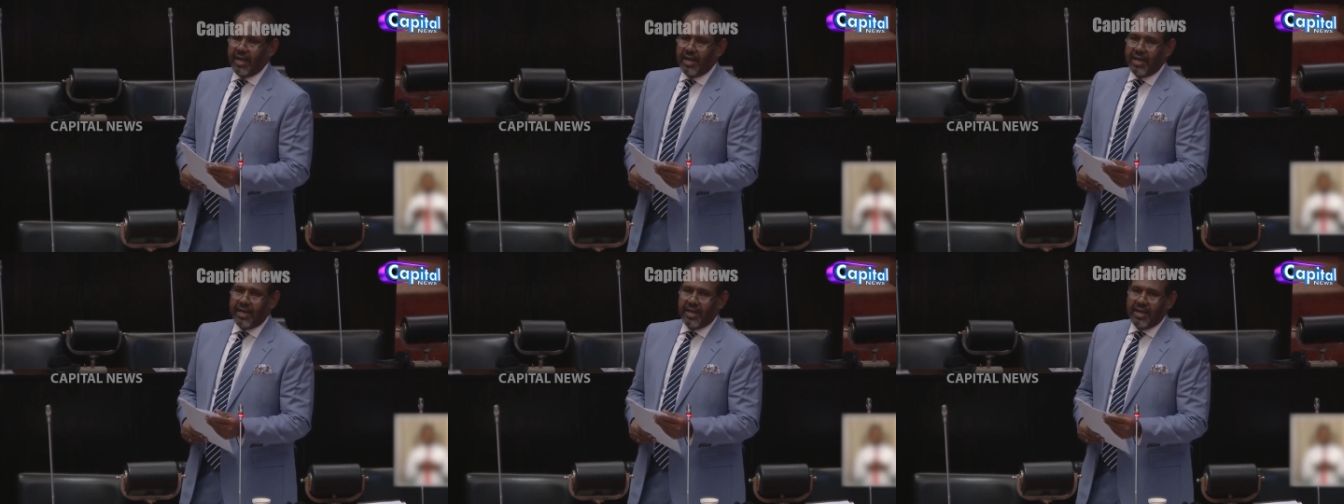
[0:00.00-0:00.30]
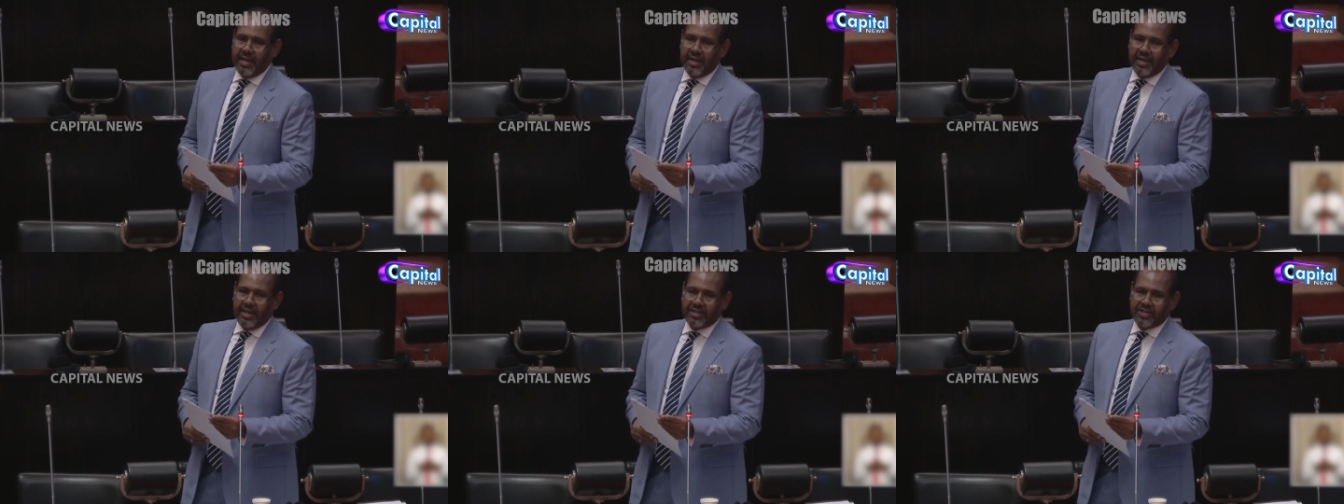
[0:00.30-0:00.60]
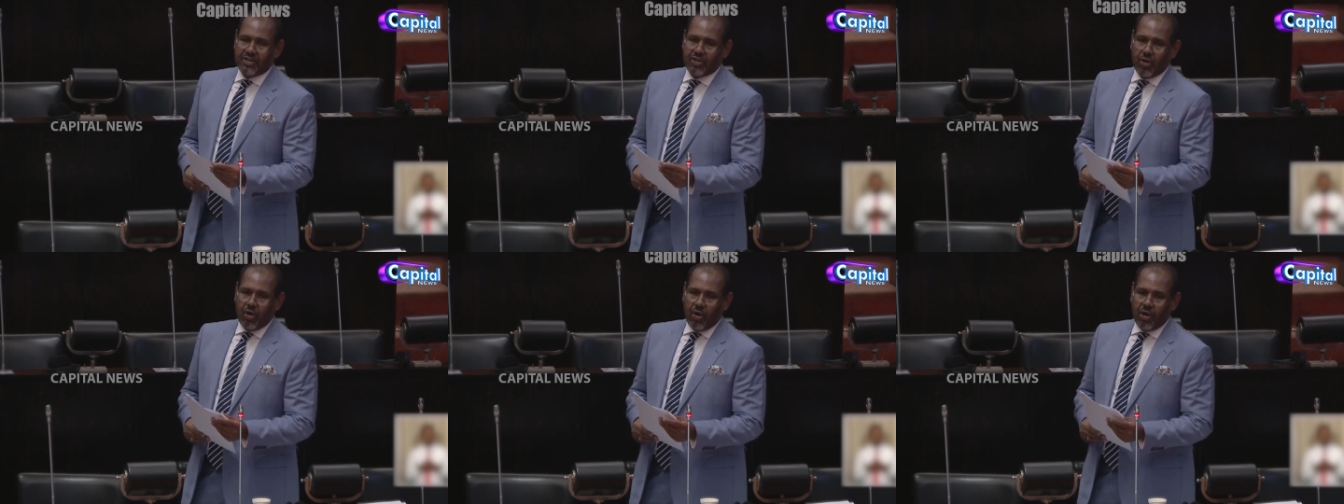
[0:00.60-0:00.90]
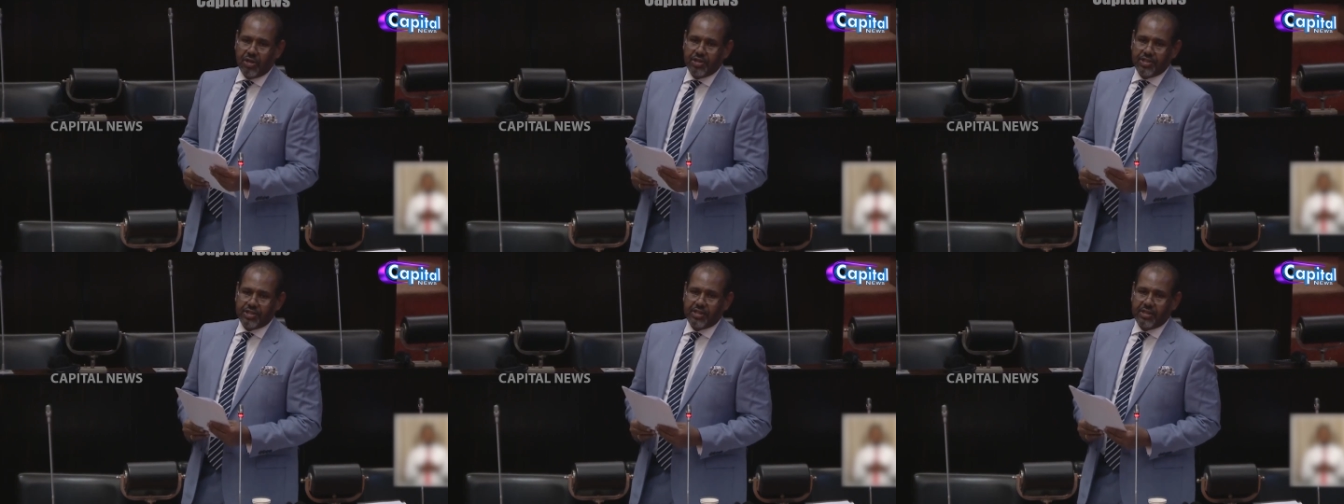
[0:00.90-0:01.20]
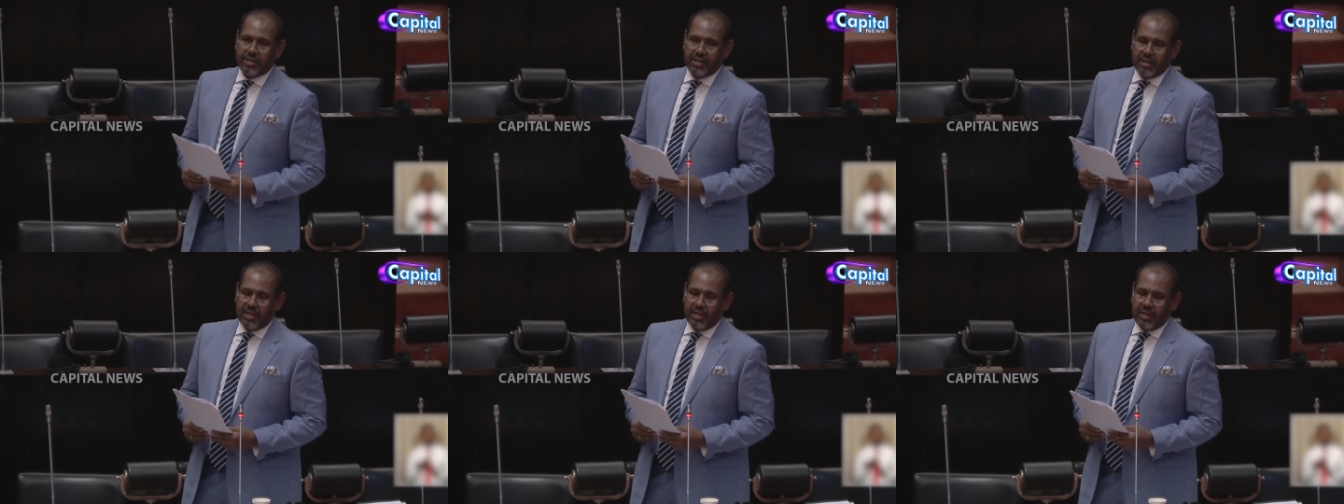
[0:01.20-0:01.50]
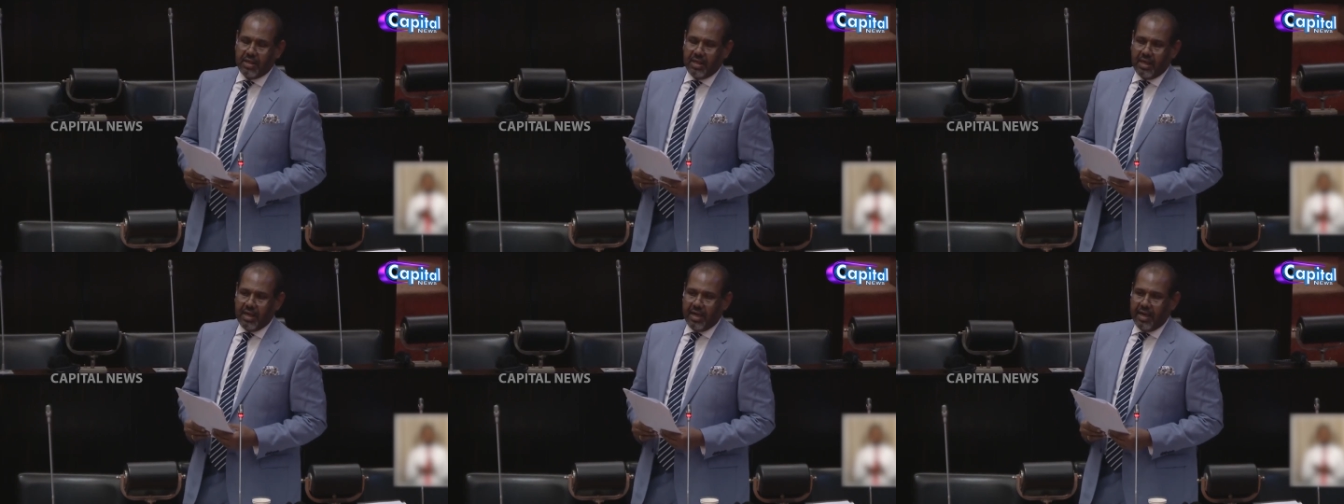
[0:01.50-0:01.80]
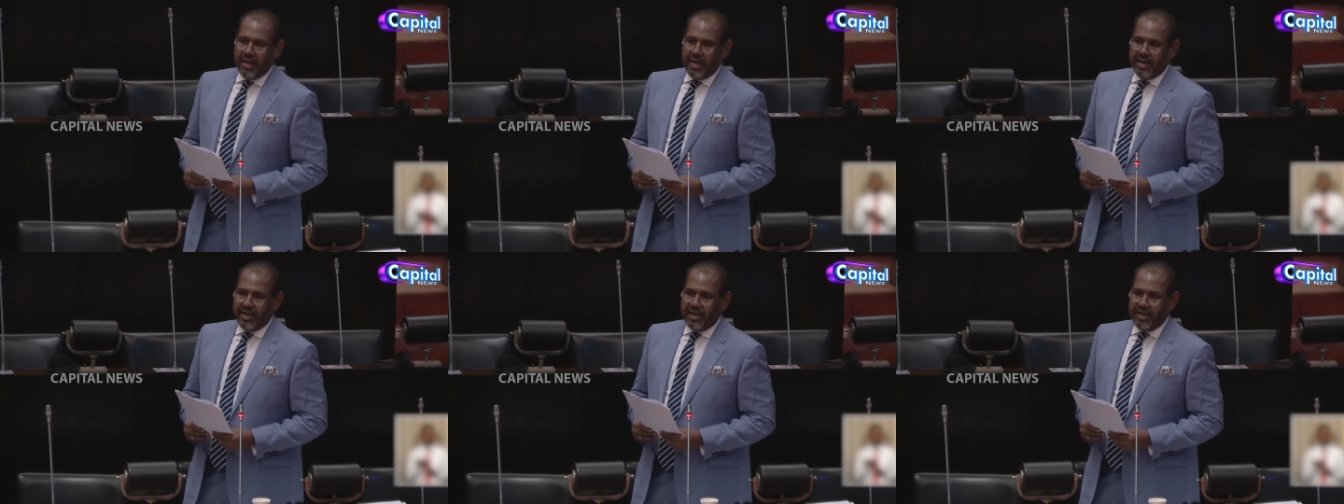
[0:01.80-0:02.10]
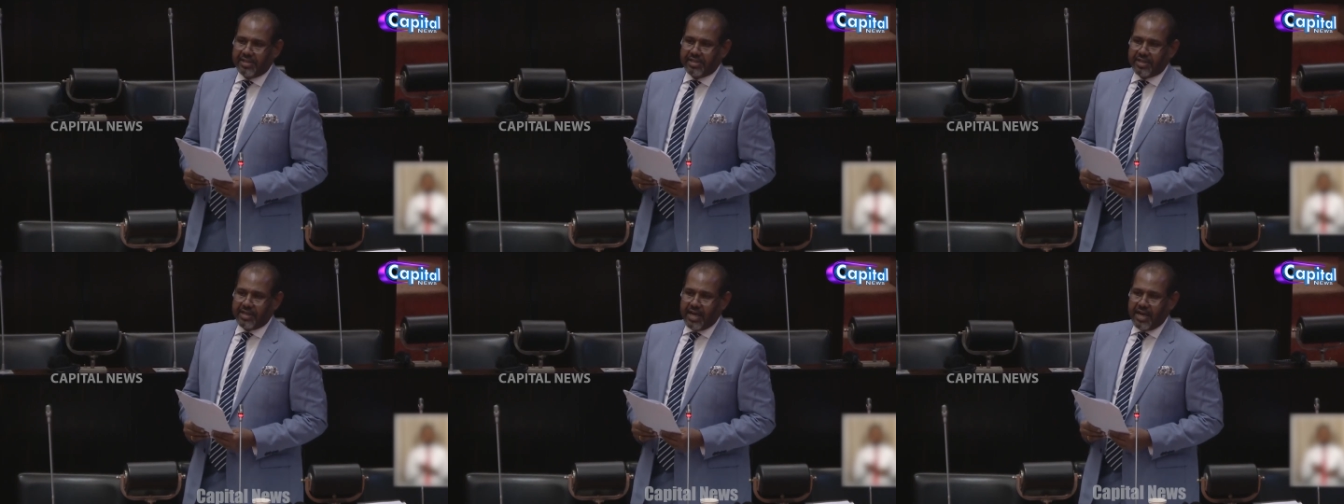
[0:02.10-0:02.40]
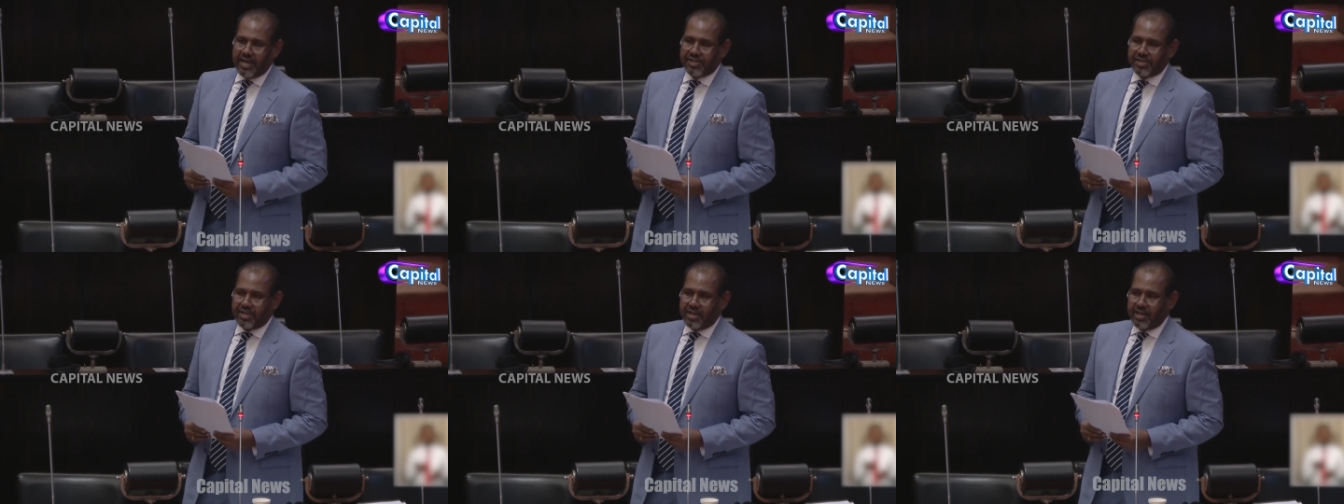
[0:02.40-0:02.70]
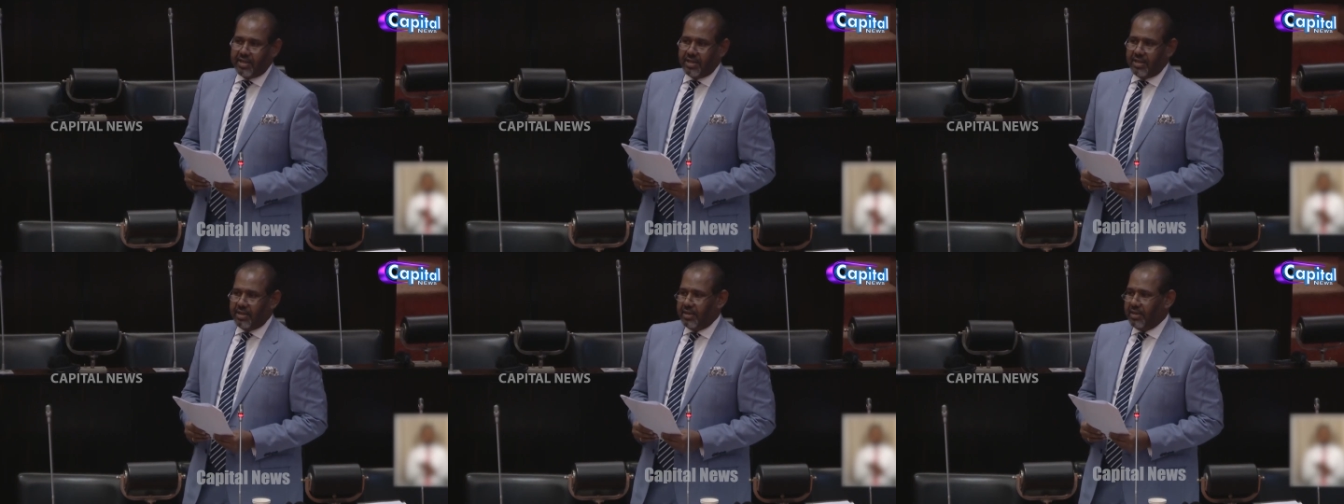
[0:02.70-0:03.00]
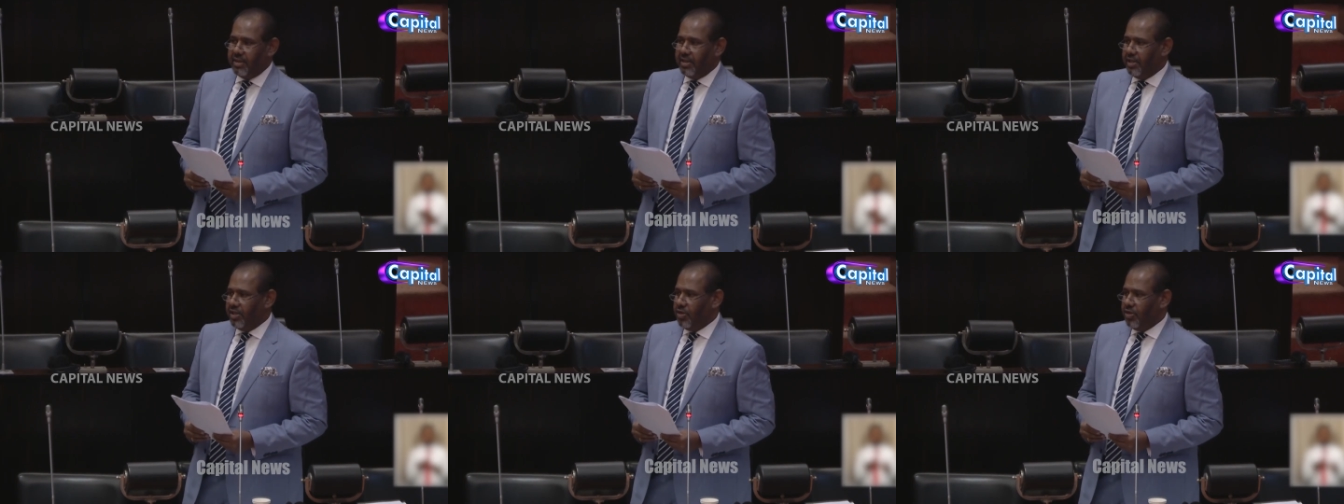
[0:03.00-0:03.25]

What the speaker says: in its laws international